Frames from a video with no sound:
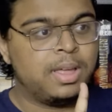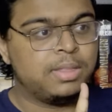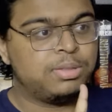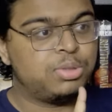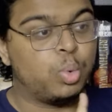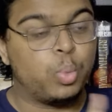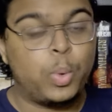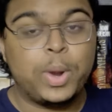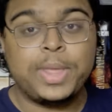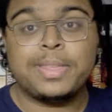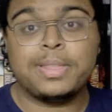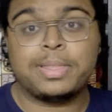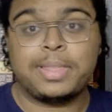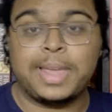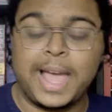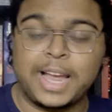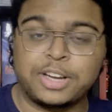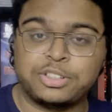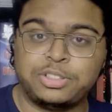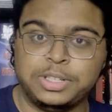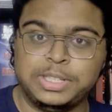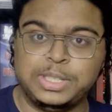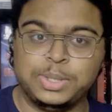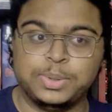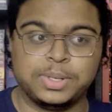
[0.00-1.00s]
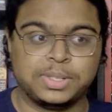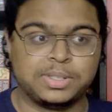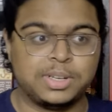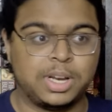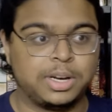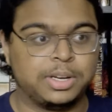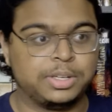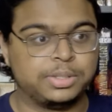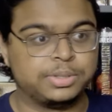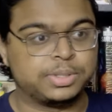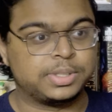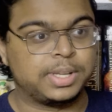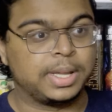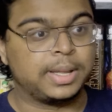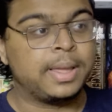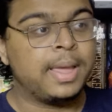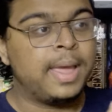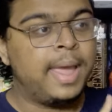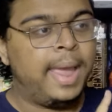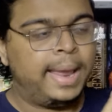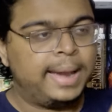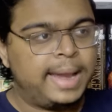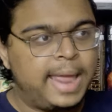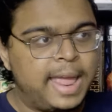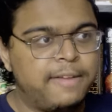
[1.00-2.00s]
The way that they actually do it is not interesting.
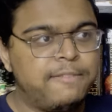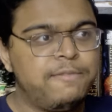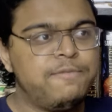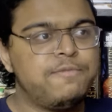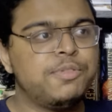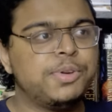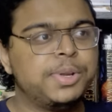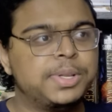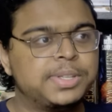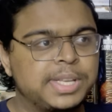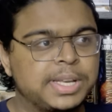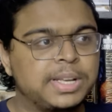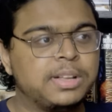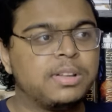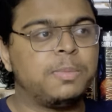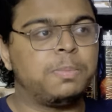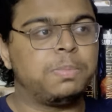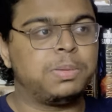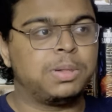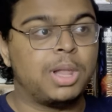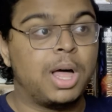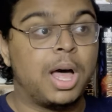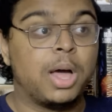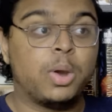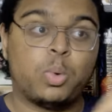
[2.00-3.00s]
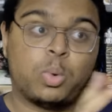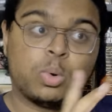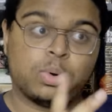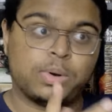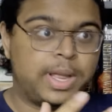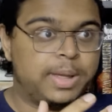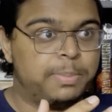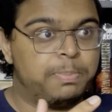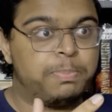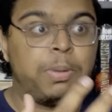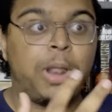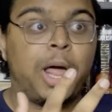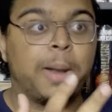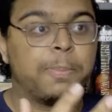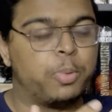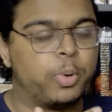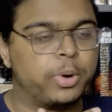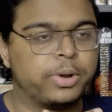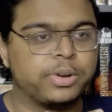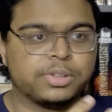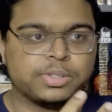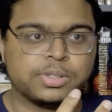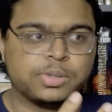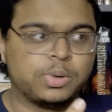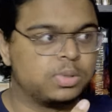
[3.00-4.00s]
And every single plot or plot
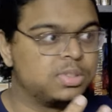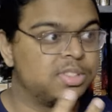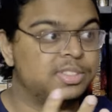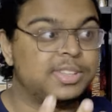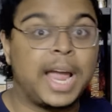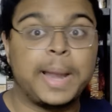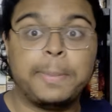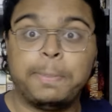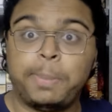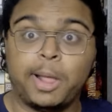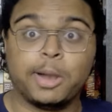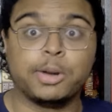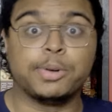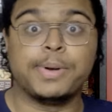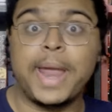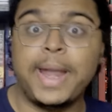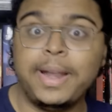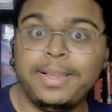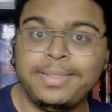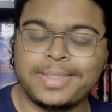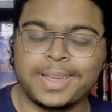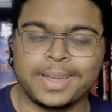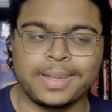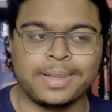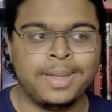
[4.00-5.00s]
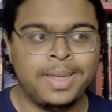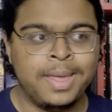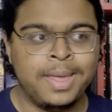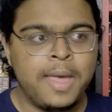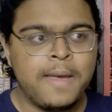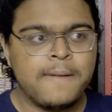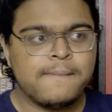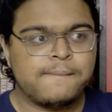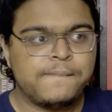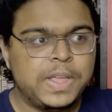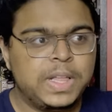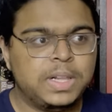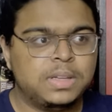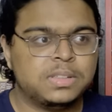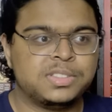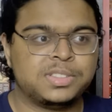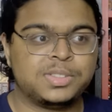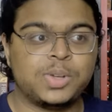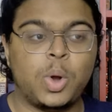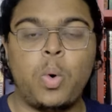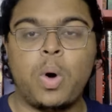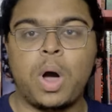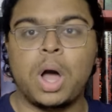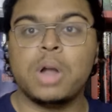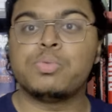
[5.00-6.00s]
point or, or side plot or anything feels
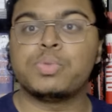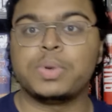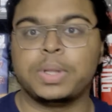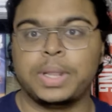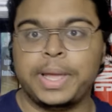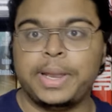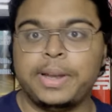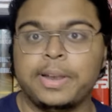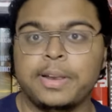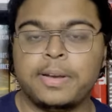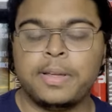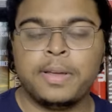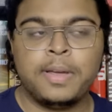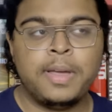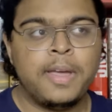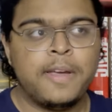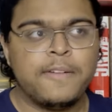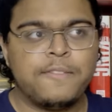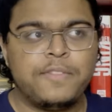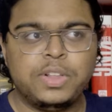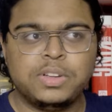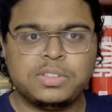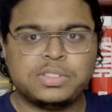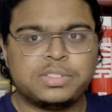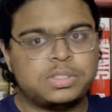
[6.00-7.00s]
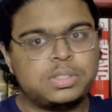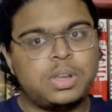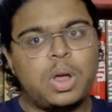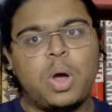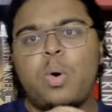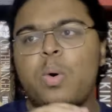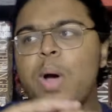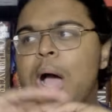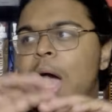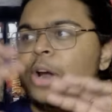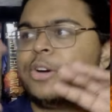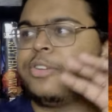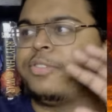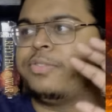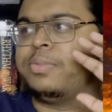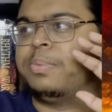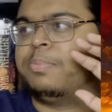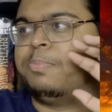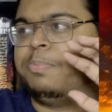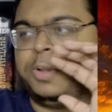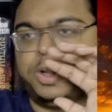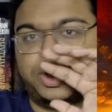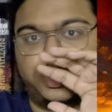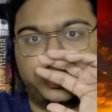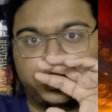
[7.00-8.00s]
so unrelated feels so out of the
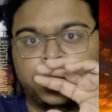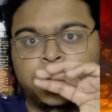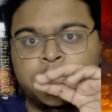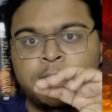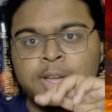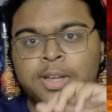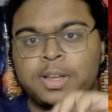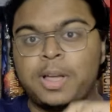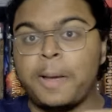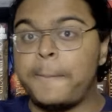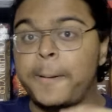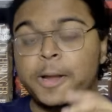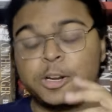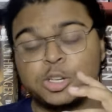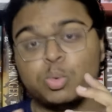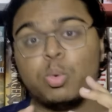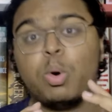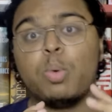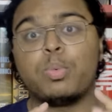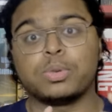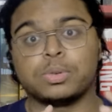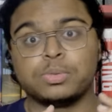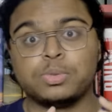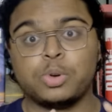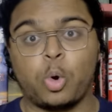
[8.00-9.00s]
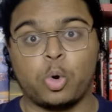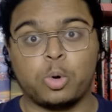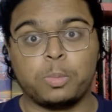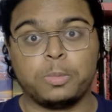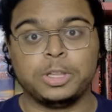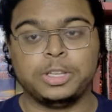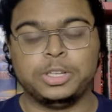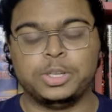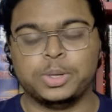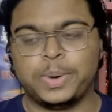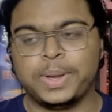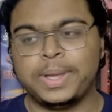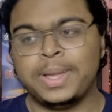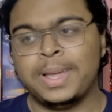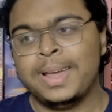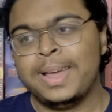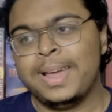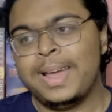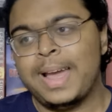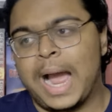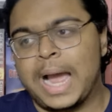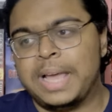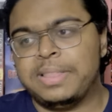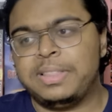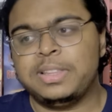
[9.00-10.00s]
blue compared to what we're normally doing,
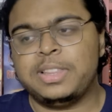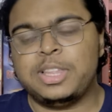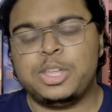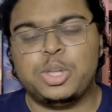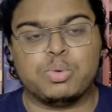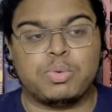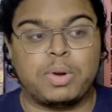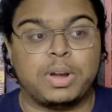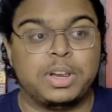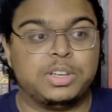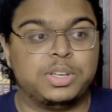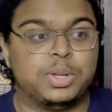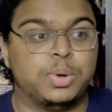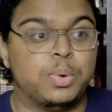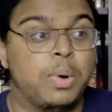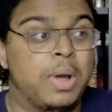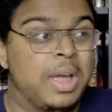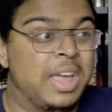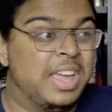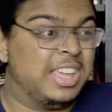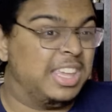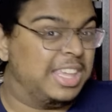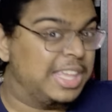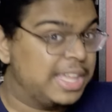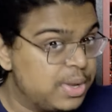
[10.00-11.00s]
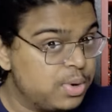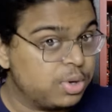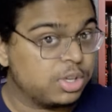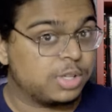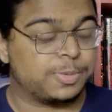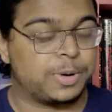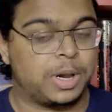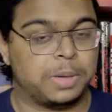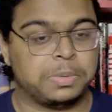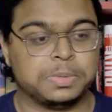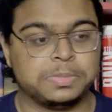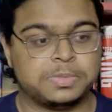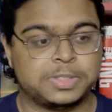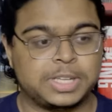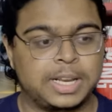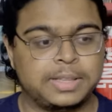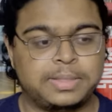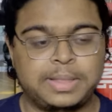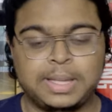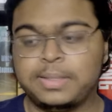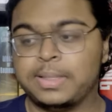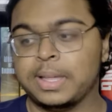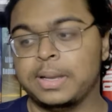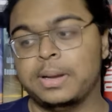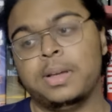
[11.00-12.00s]
I think that you run into huge problems. And I
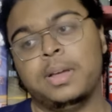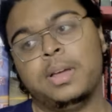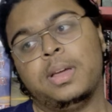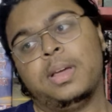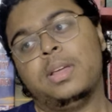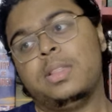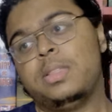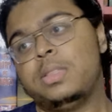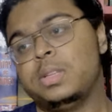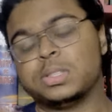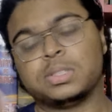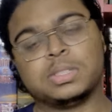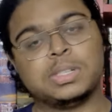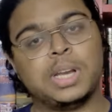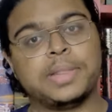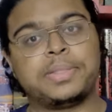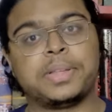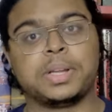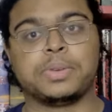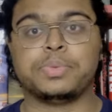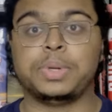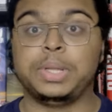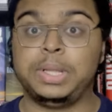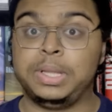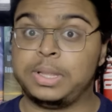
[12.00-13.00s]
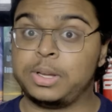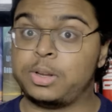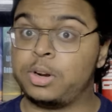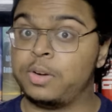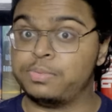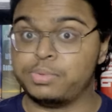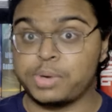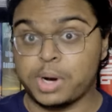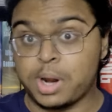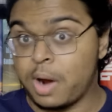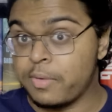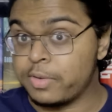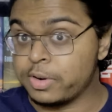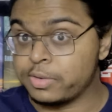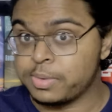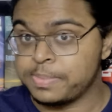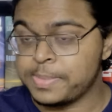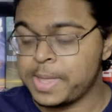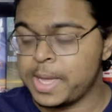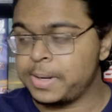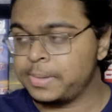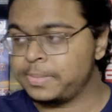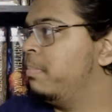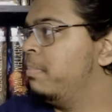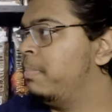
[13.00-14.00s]
think that there's nothing really that could have recovered from
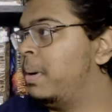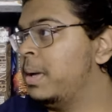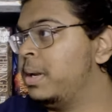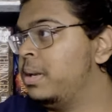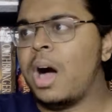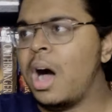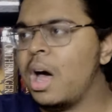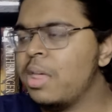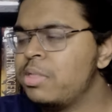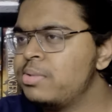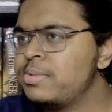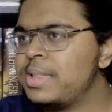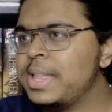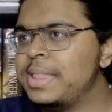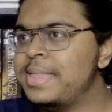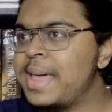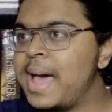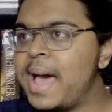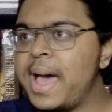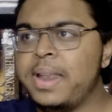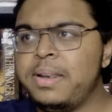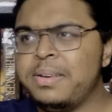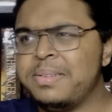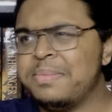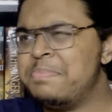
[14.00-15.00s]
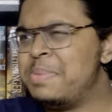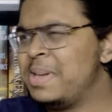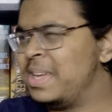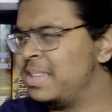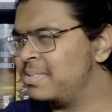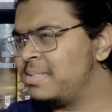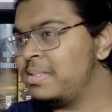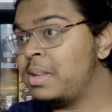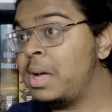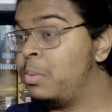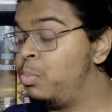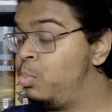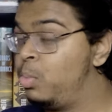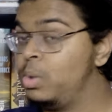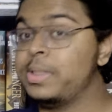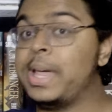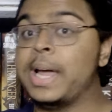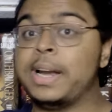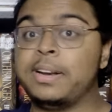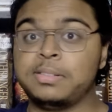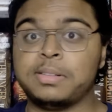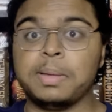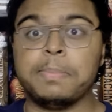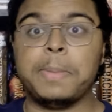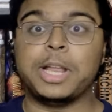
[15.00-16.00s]
that. But other than that, because, well, that
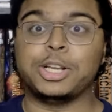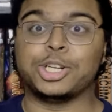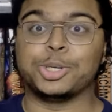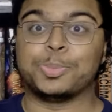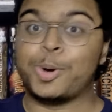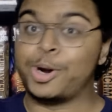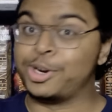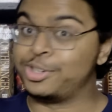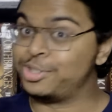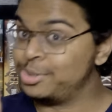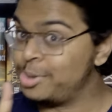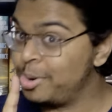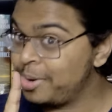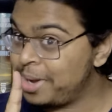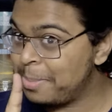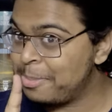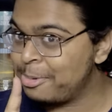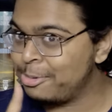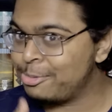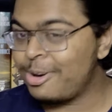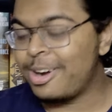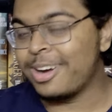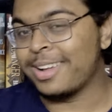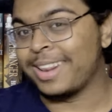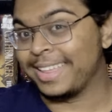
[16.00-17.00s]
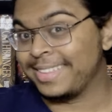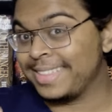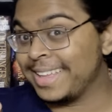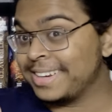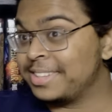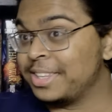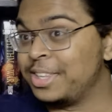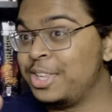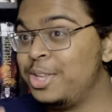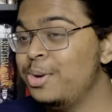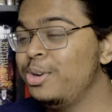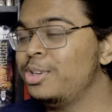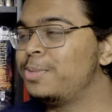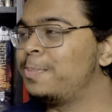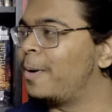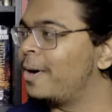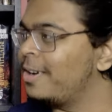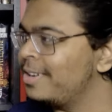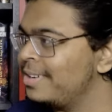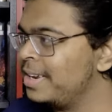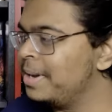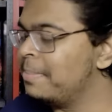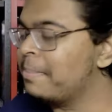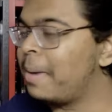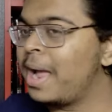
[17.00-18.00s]
is a major part. So don't get me wrong. Like that's a huge part.
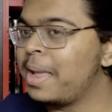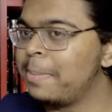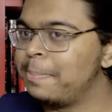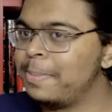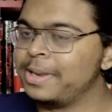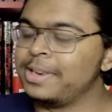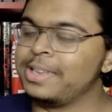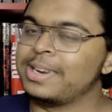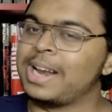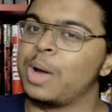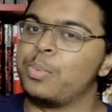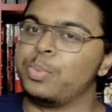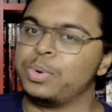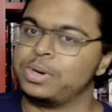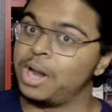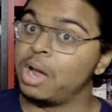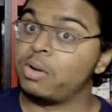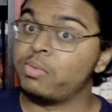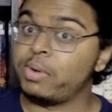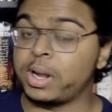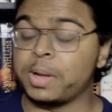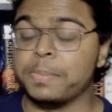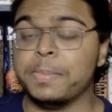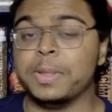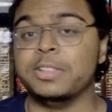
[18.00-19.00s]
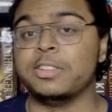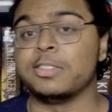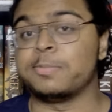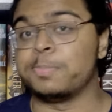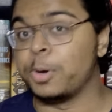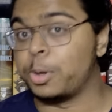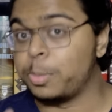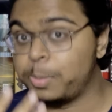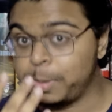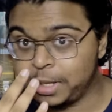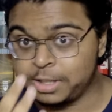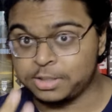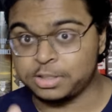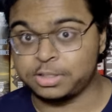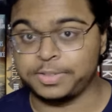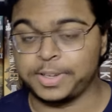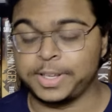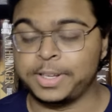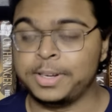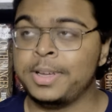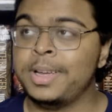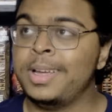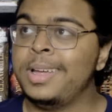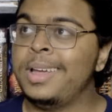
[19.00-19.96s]
And in my opinion, I would not recommend this book because of that.